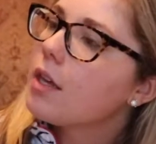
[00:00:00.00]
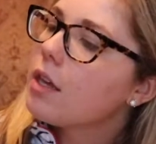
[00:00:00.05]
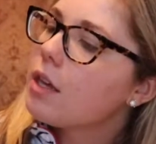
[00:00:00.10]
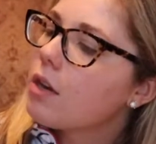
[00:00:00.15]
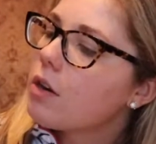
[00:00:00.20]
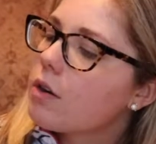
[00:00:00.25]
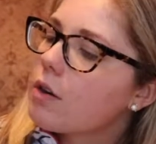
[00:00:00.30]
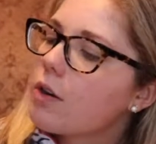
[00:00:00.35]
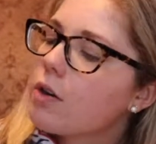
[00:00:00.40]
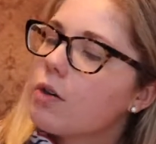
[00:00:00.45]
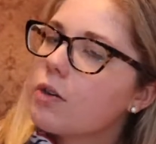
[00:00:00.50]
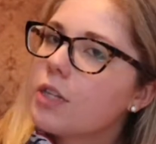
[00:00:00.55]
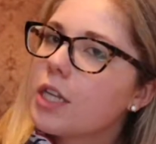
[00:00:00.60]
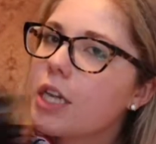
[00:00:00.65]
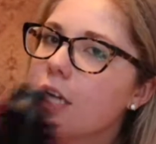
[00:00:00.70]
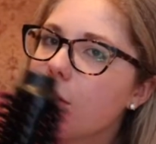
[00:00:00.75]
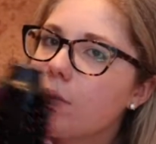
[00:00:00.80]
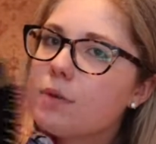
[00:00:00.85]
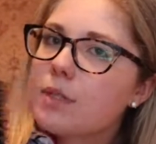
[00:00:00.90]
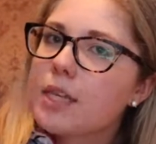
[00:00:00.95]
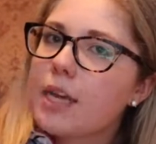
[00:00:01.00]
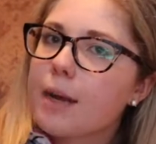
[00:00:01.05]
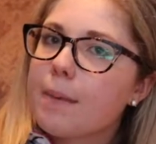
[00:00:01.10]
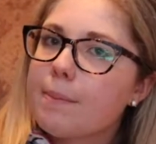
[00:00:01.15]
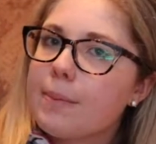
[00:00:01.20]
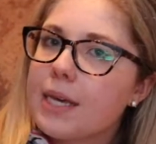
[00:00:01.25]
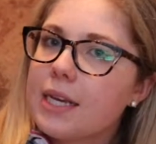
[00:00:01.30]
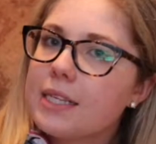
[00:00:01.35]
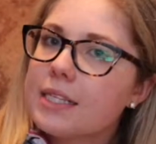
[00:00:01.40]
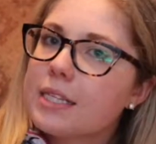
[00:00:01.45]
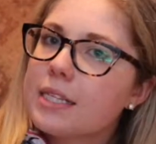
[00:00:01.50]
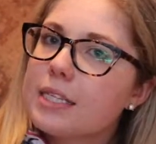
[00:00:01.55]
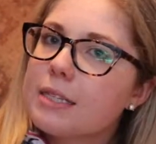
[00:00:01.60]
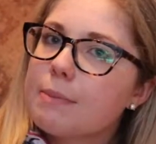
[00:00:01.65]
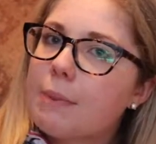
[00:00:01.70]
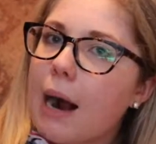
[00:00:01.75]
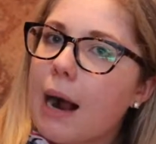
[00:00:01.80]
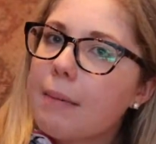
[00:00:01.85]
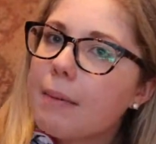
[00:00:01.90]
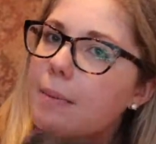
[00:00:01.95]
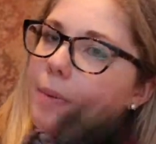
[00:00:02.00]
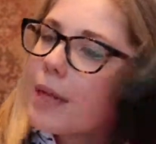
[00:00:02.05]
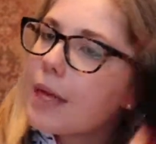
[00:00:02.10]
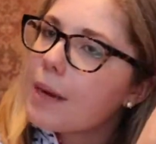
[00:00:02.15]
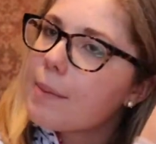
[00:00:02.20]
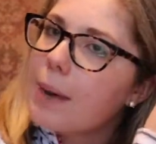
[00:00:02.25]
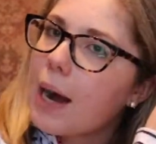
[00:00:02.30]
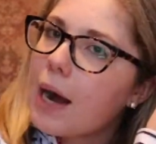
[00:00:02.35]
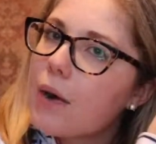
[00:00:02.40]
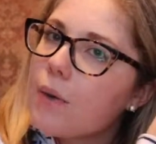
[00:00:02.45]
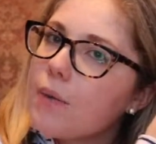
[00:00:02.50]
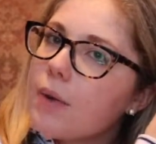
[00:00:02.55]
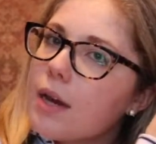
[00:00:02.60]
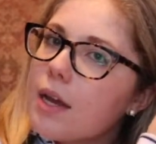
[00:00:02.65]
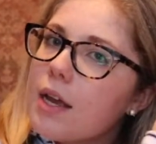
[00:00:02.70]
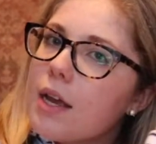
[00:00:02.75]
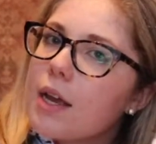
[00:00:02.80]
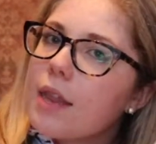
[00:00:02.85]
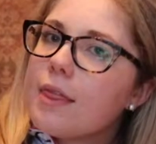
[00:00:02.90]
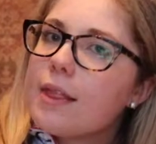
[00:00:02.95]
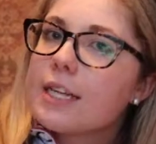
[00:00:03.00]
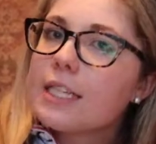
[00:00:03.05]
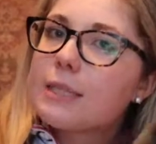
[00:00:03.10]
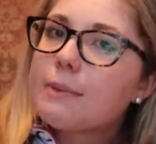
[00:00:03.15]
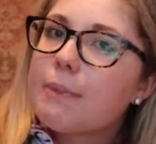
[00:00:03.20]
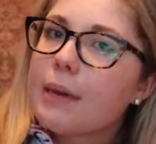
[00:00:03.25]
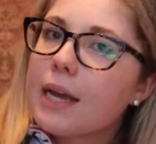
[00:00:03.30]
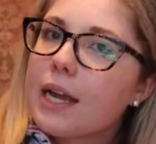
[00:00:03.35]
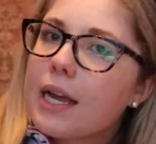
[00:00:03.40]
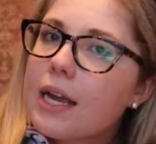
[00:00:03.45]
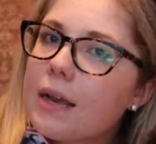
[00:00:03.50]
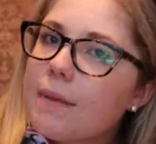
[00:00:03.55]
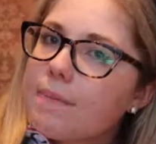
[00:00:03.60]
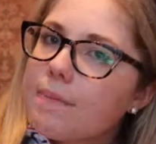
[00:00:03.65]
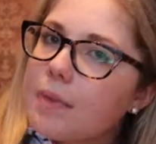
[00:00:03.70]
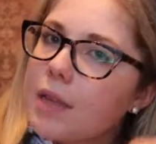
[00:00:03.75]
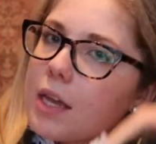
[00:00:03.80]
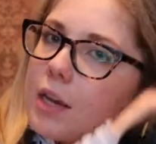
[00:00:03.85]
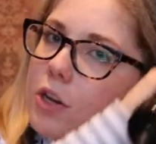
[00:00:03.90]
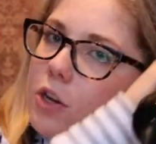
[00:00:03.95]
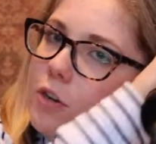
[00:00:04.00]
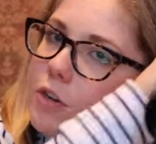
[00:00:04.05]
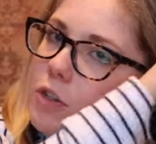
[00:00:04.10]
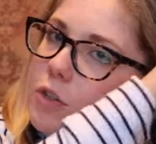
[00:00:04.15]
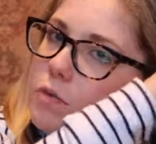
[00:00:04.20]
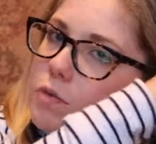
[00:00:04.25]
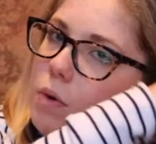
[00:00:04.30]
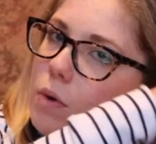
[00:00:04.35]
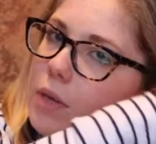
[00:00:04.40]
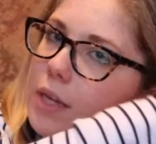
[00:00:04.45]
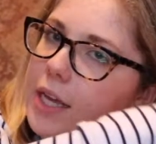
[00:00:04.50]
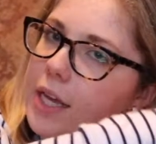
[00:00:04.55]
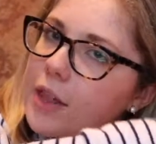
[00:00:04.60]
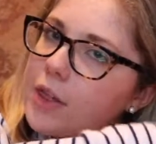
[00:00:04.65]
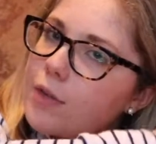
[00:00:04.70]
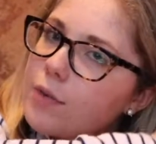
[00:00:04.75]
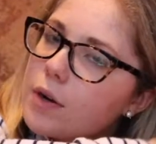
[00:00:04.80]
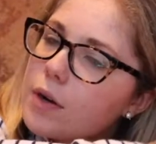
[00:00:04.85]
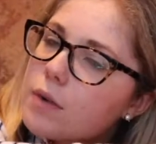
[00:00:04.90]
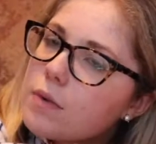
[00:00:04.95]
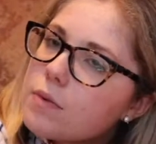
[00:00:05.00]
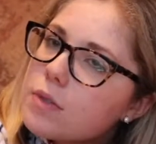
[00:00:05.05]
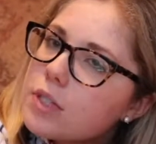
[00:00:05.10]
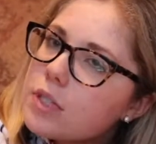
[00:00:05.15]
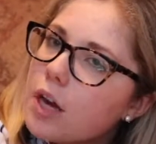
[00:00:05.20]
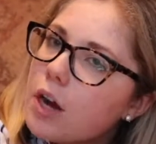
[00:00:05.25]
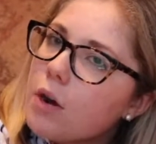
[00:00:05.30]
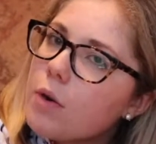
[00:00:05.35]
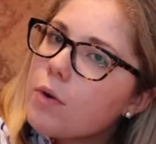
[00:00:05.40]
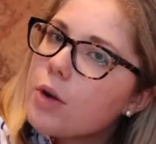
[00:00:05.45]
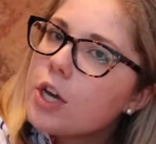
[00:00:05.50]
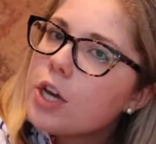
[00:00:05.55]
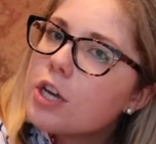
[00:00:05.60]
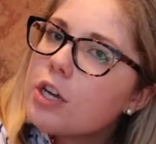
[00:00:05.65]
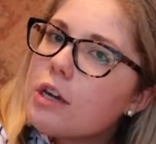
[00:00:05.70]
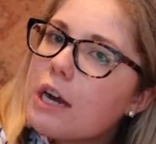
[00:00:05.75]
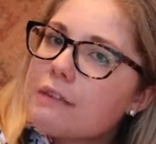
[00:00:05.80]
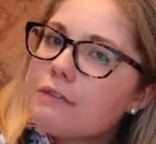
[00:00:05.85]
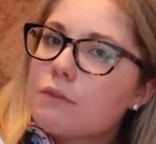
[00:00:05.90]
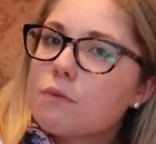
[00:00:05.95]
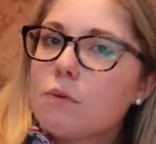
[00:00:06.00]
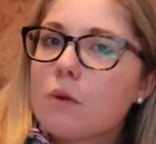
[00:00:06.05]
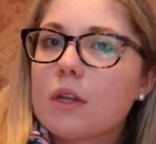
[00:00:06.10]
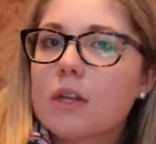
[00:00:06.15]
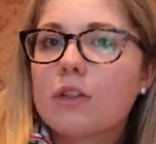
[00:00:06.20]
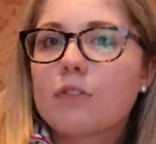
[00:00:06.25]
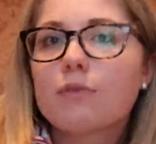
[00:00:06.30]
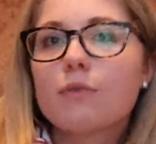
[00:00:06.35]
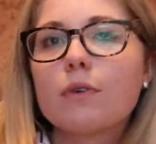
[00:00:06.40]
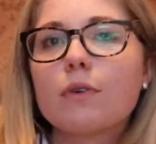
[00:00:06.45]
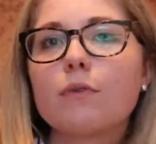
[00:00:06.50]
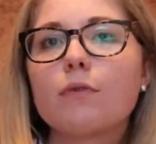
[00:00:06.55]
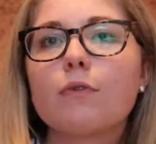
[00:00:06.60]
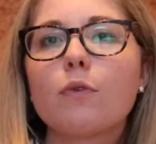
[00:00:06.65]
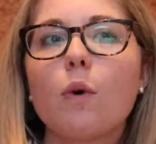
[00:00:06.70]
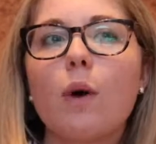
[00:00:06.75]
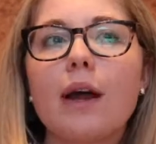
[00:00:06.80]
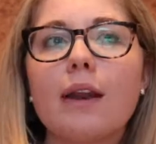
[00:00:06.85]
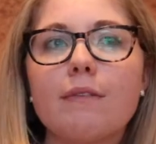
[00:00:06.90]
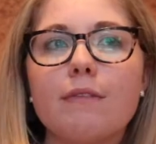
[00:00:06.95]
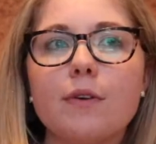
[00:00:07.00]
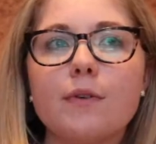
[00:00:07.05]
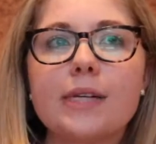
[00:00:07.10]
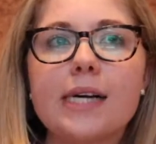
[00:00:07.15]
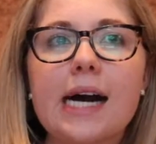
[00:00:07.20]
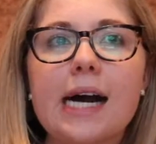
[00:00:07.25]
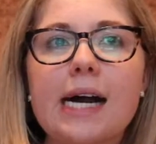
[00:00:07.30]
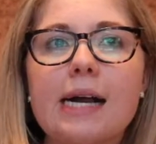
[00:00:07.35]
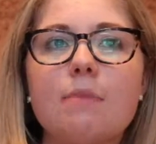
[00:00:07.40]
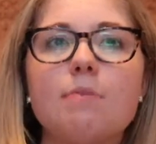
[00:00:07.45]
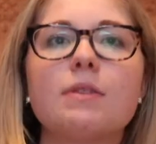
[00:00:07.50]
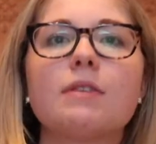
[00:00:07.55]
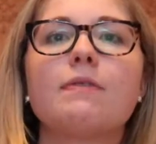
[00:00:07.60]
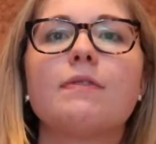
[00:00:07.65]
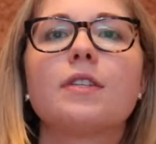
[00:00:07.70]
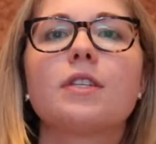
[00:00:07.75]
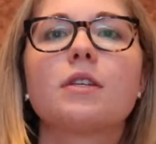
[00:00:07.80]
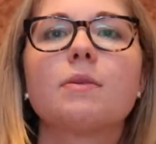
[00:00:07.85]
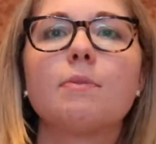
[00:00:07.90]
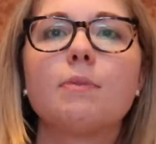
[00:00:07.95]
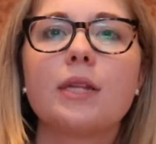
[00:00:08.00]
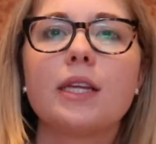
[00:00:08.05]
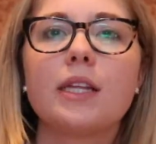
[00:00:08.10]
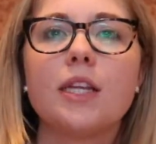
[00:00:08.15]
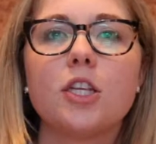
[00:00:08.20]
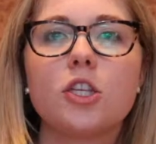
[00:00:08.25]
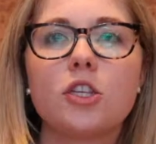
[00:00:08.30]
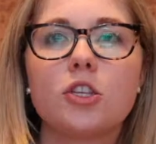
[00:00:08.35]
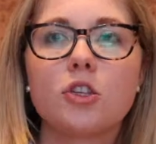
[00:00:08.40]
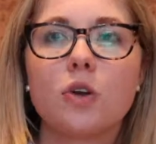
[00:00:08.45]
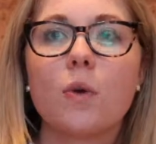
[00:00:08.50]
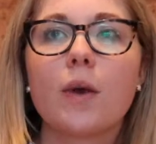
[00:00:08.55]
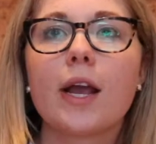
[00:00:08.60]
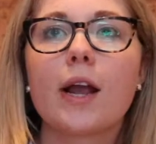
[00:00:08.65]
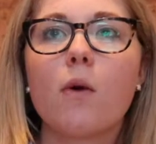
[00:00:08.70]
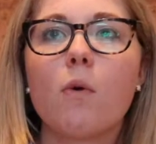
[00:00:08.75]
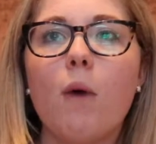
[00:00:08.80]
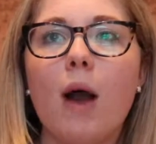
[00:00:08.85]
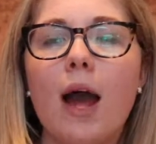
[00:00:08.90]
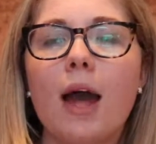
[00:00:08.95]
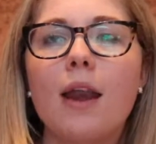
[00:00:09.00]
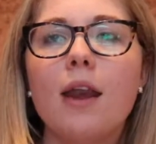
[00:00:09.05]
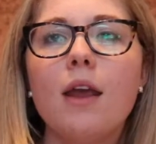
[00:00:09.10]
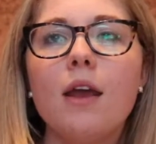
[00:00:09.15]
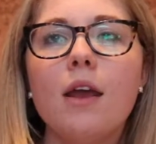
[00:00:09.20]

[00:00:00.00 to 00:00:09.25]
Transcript: You're only using pieces probably about this big and you're just rolling it through. So you have to roll it through quite a few times if it's completely soaking wet.